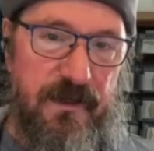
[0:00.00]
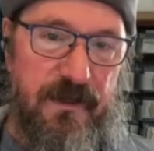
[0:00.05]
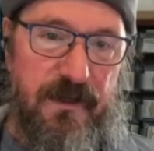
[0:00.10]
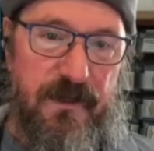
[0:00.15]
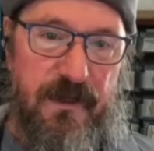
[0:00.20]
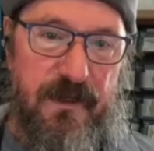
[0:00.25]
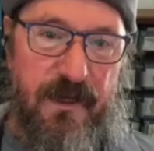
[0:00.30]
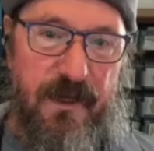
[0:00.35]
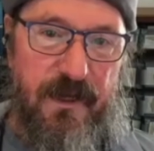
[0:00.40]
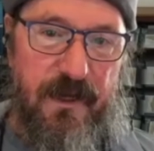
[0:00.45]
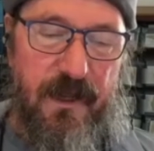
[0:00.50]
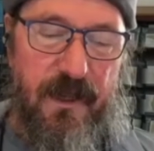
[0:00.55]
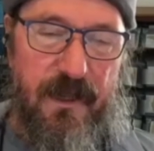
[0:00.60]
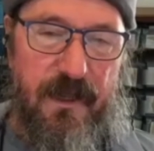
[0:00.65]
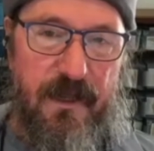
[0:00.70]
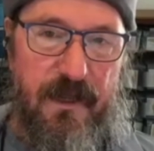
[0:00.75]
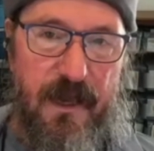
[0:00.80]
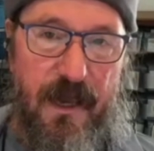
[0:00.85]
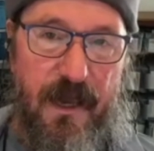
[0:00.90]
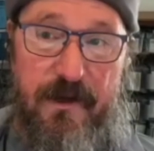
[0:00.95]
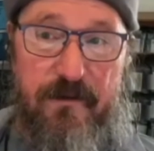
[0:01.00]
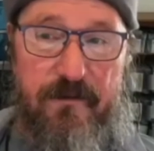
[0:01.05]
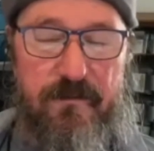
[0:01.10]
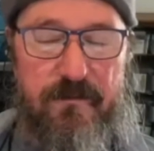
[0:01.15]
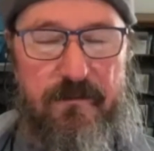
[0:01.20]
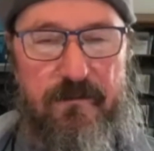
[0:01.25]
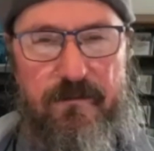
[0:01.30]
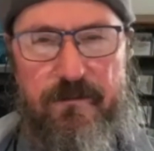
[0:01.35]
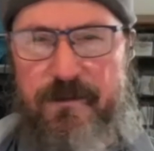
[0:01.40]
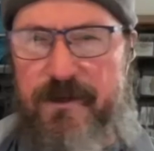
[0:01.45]
And I don't
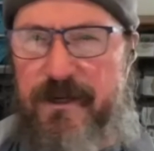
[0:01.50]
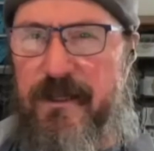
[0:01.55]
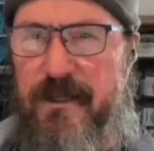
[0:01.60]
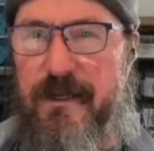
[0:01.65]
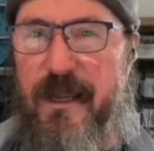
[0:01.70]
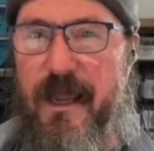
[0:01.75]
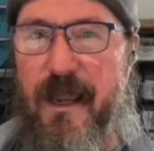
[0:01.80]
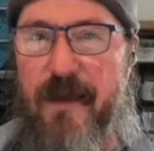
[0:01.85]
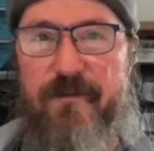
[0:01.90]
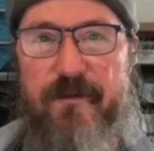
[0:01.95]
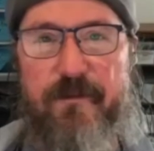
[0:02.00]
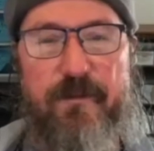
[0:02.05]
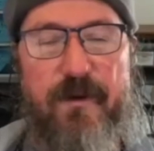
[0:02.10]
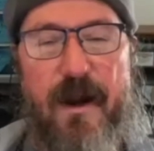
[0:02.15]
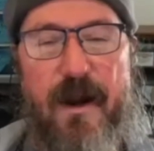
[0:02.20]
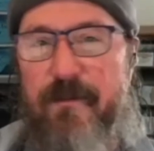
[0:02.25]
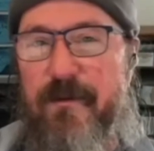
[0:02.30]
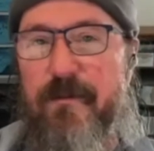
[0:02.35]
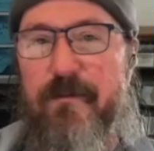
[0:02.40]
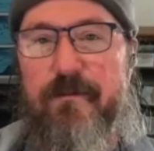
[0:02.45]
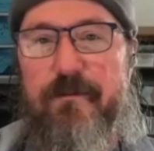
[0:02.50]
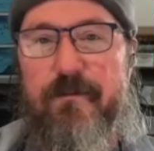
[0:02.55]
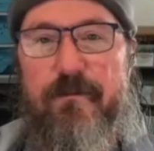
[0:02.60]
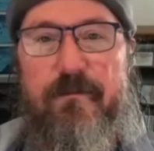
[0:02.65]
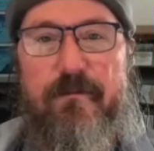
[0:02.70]
really have a problem